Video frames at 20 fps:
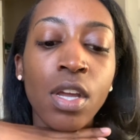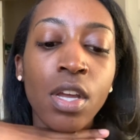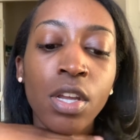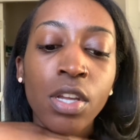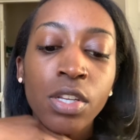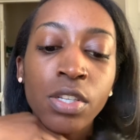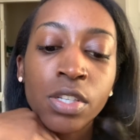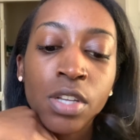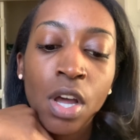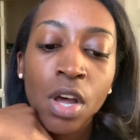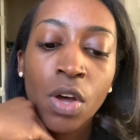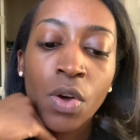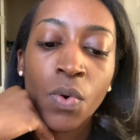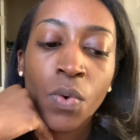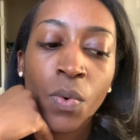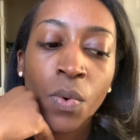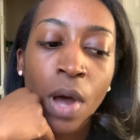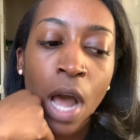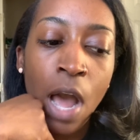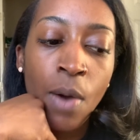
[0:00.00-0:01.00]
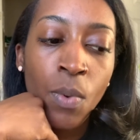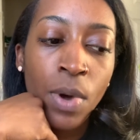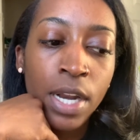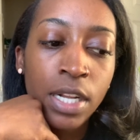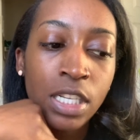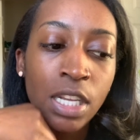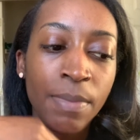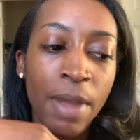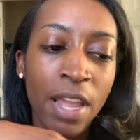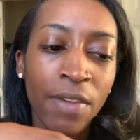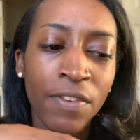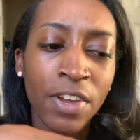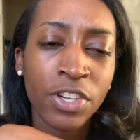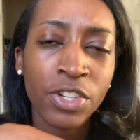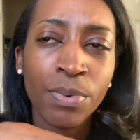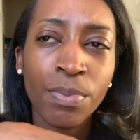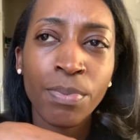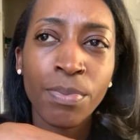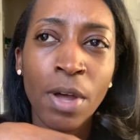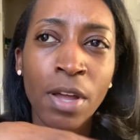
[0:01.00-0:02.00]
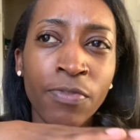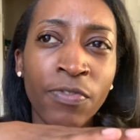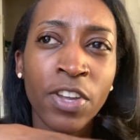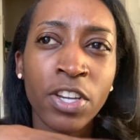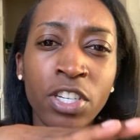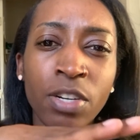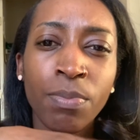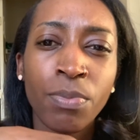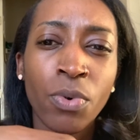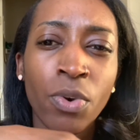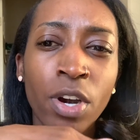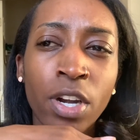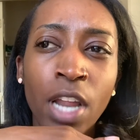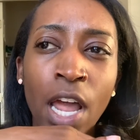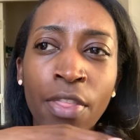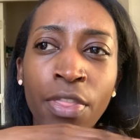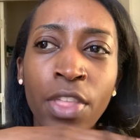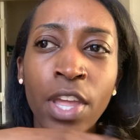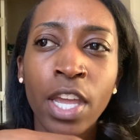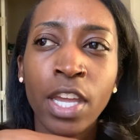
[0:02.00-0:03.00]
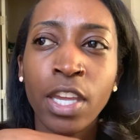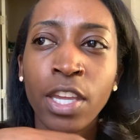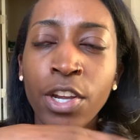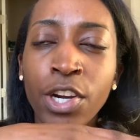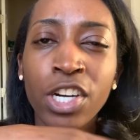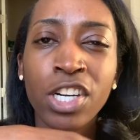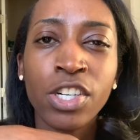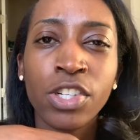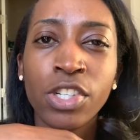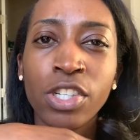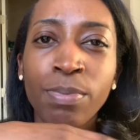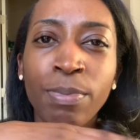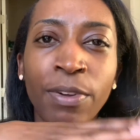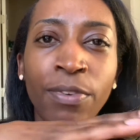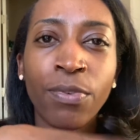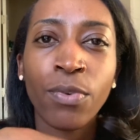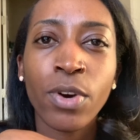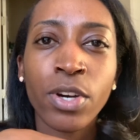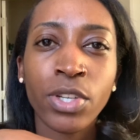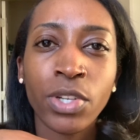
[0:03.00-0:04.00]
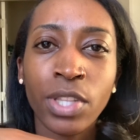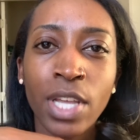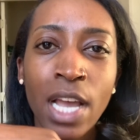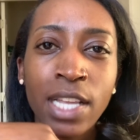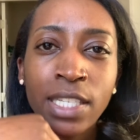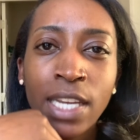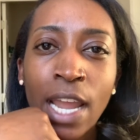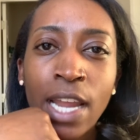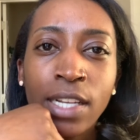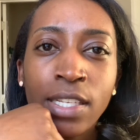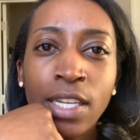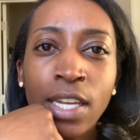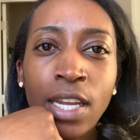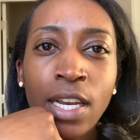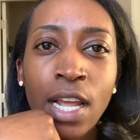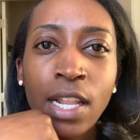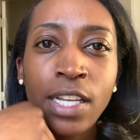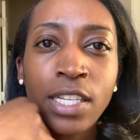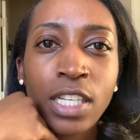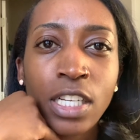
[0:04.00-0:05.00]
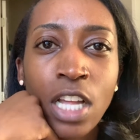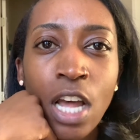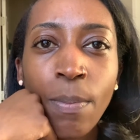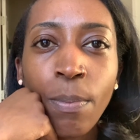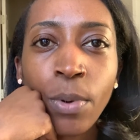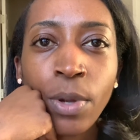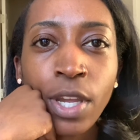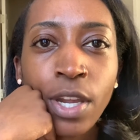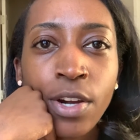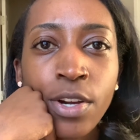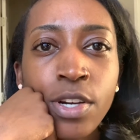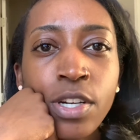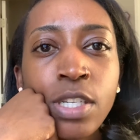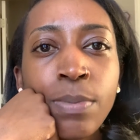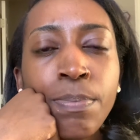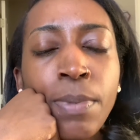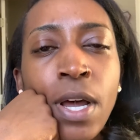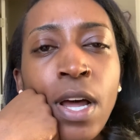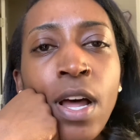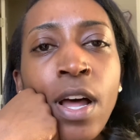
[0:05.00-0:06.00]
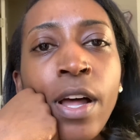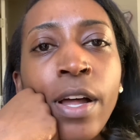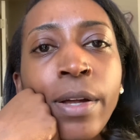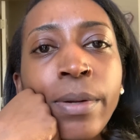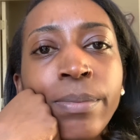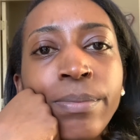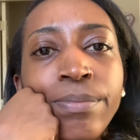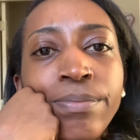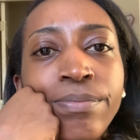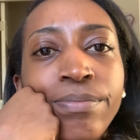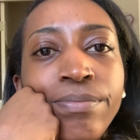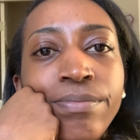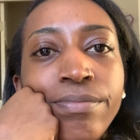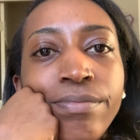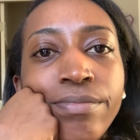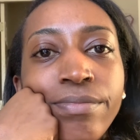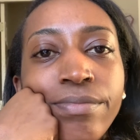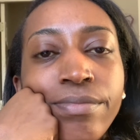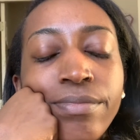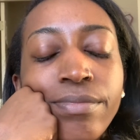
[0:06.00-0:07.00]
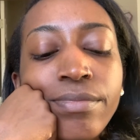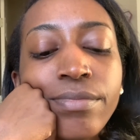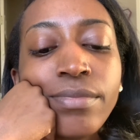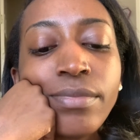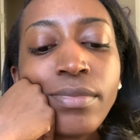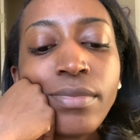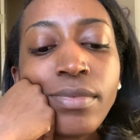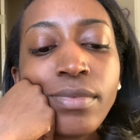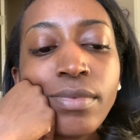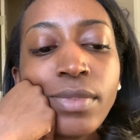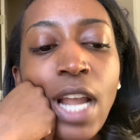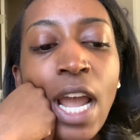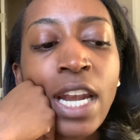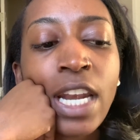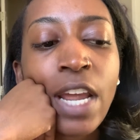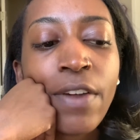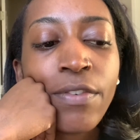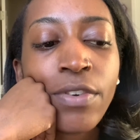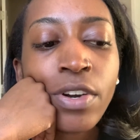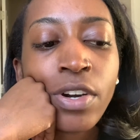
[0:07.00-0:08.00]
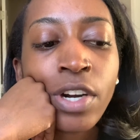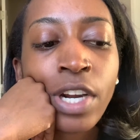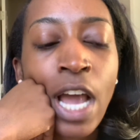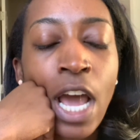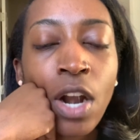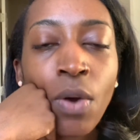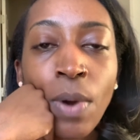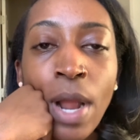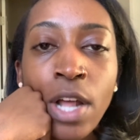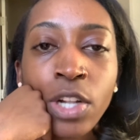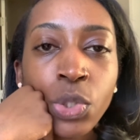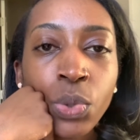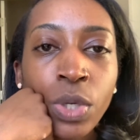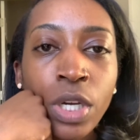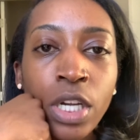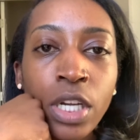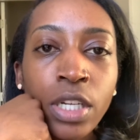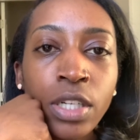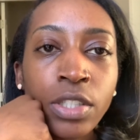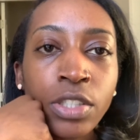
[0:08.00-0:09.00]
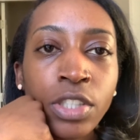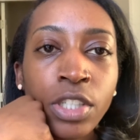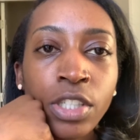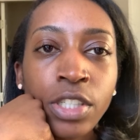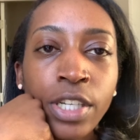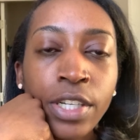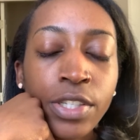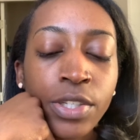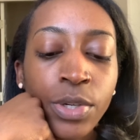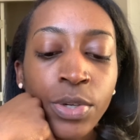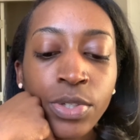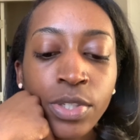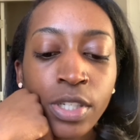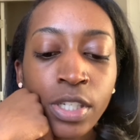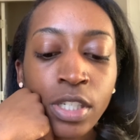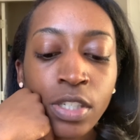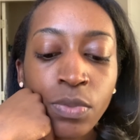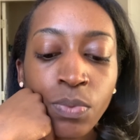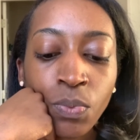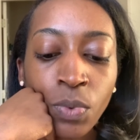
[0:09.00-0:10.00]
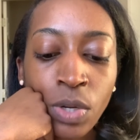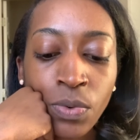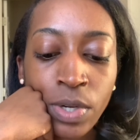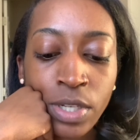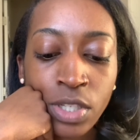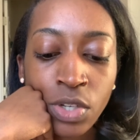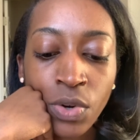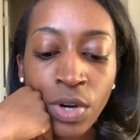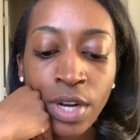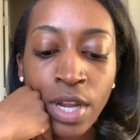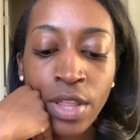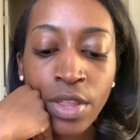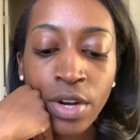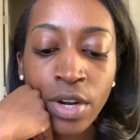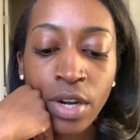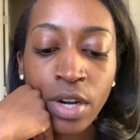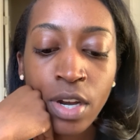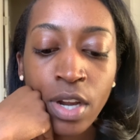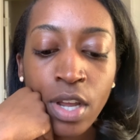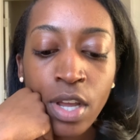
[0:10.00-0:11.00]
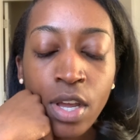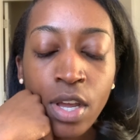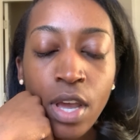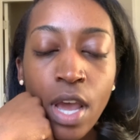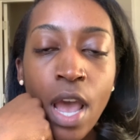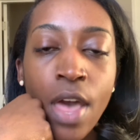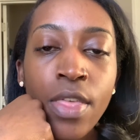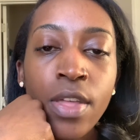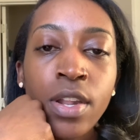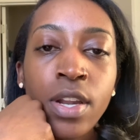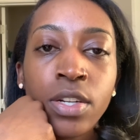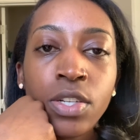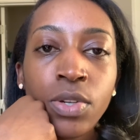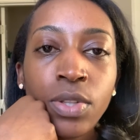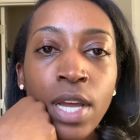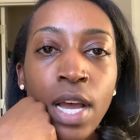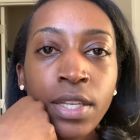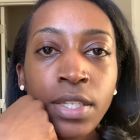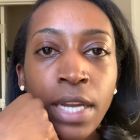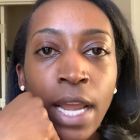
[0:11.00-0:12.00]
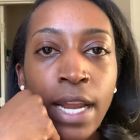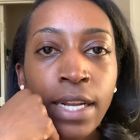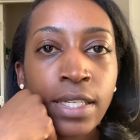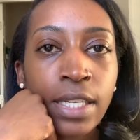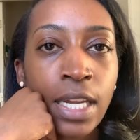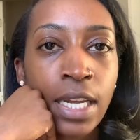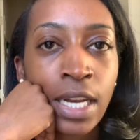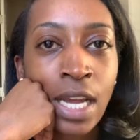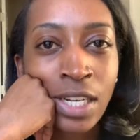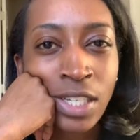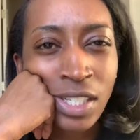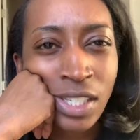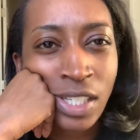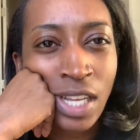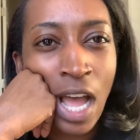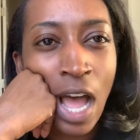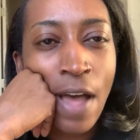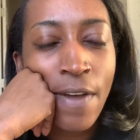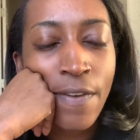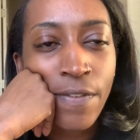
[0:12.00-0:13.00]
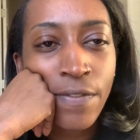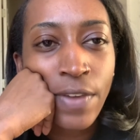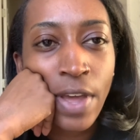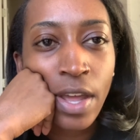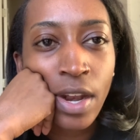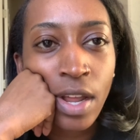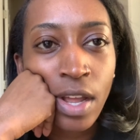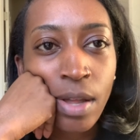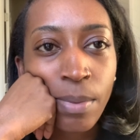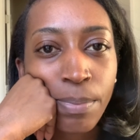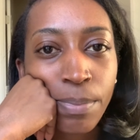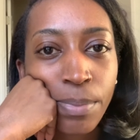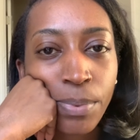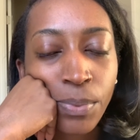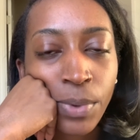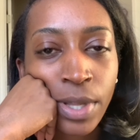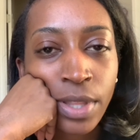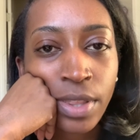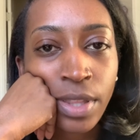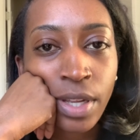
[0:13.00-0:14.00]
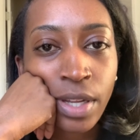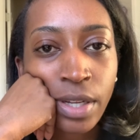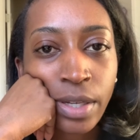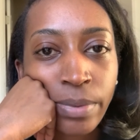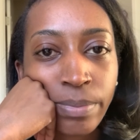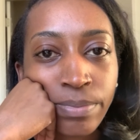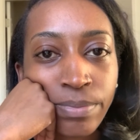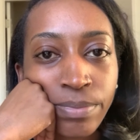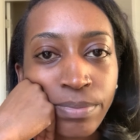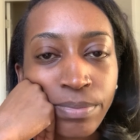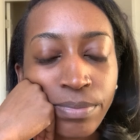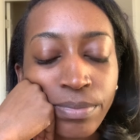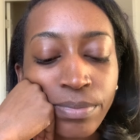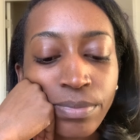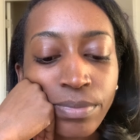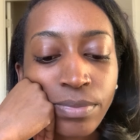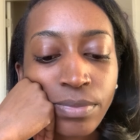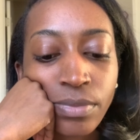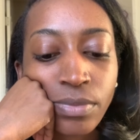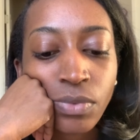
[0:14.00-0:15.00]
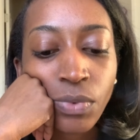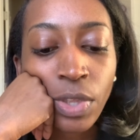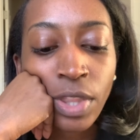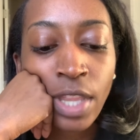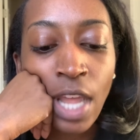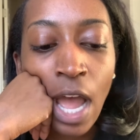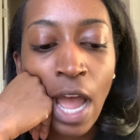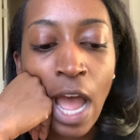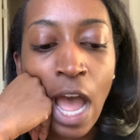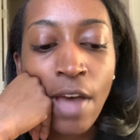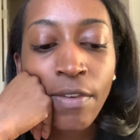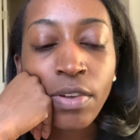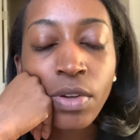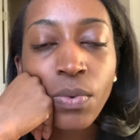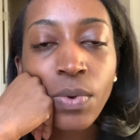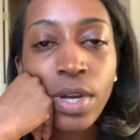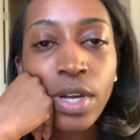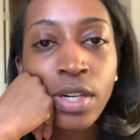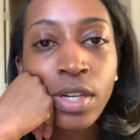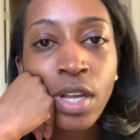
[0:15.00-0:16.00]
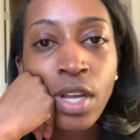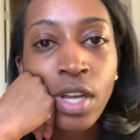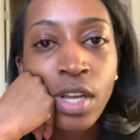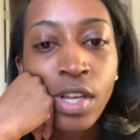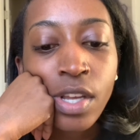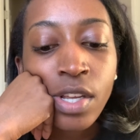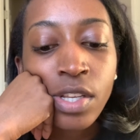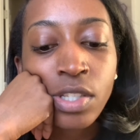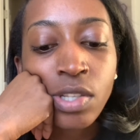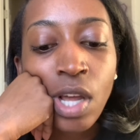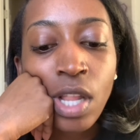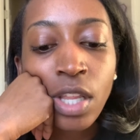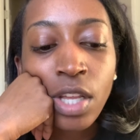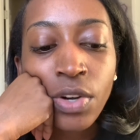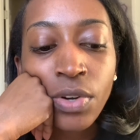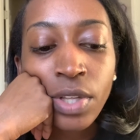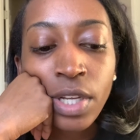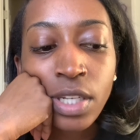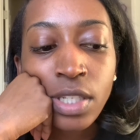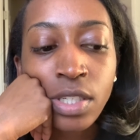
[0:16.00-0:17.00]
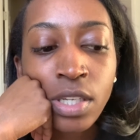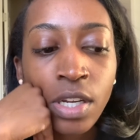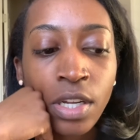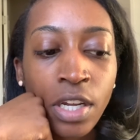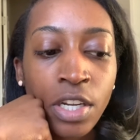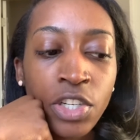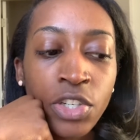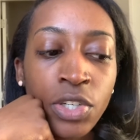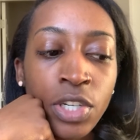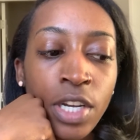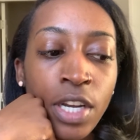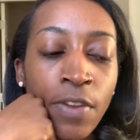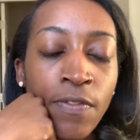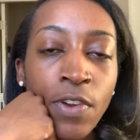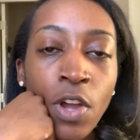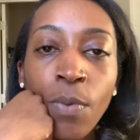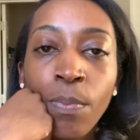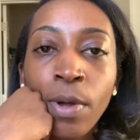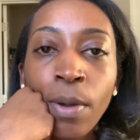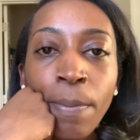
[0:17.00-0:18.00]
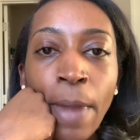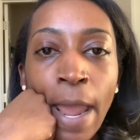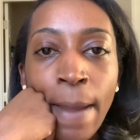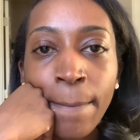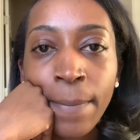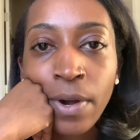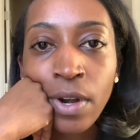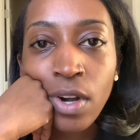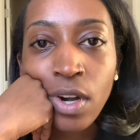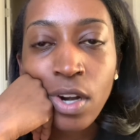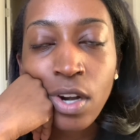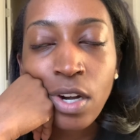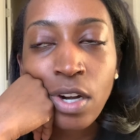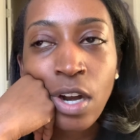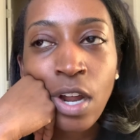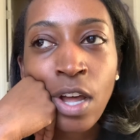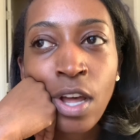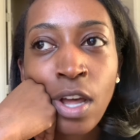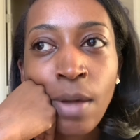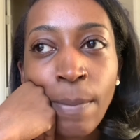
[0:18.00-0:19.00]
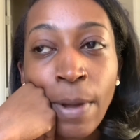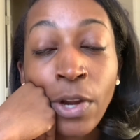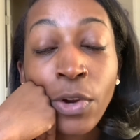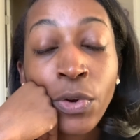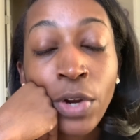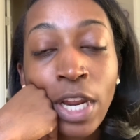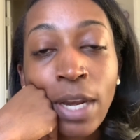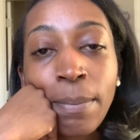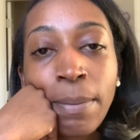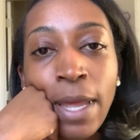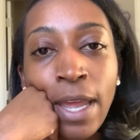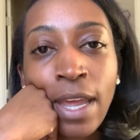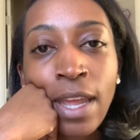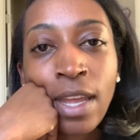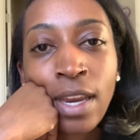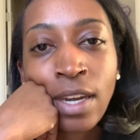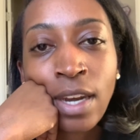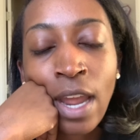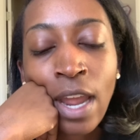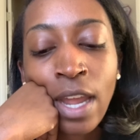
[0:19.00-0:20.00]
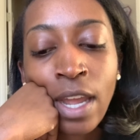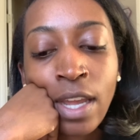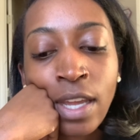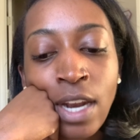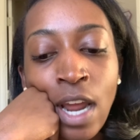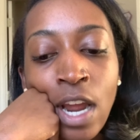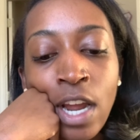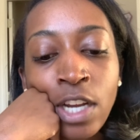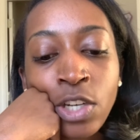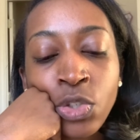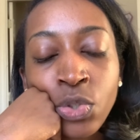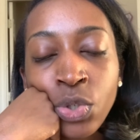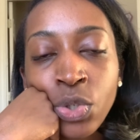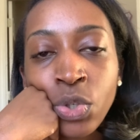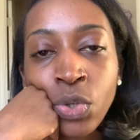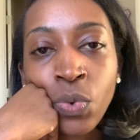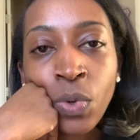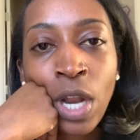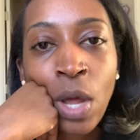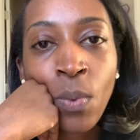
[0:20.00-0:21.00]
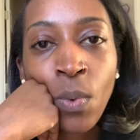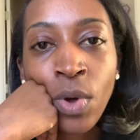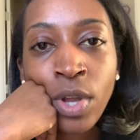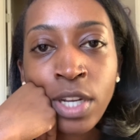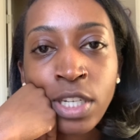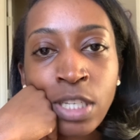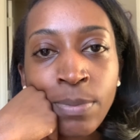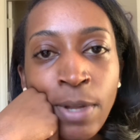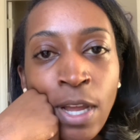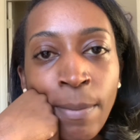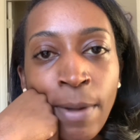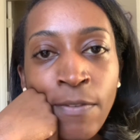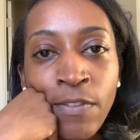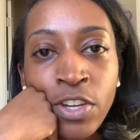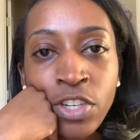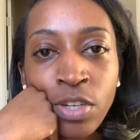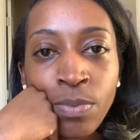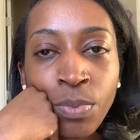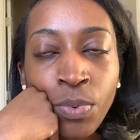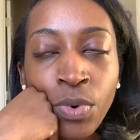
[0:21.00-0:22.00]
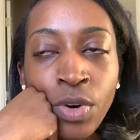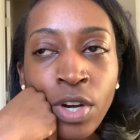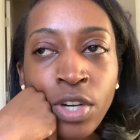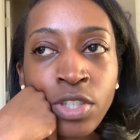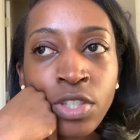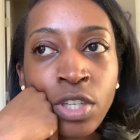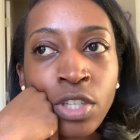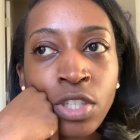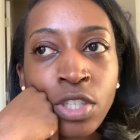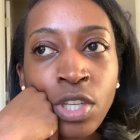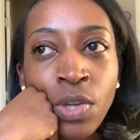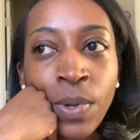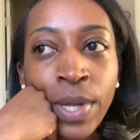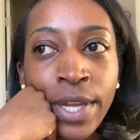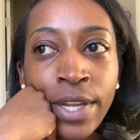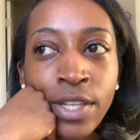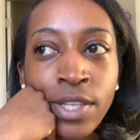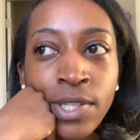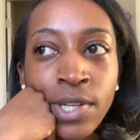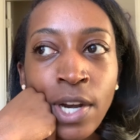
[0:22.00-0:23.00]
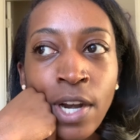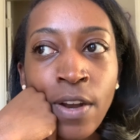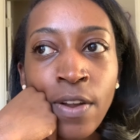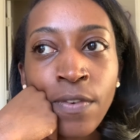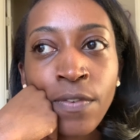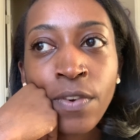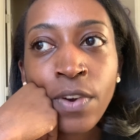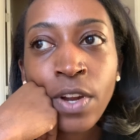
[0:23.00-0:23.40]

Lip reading: So I wanted to make a vision board, I think years before 2018, at least a couple years, but I never got around to it, just excuses, one reason or another. And then in 2018, I just got fed up with not having one. So I literally took a sheet of notebook paper, a green pen, and I drew what I wanted to be on my vision board, just so it could serve,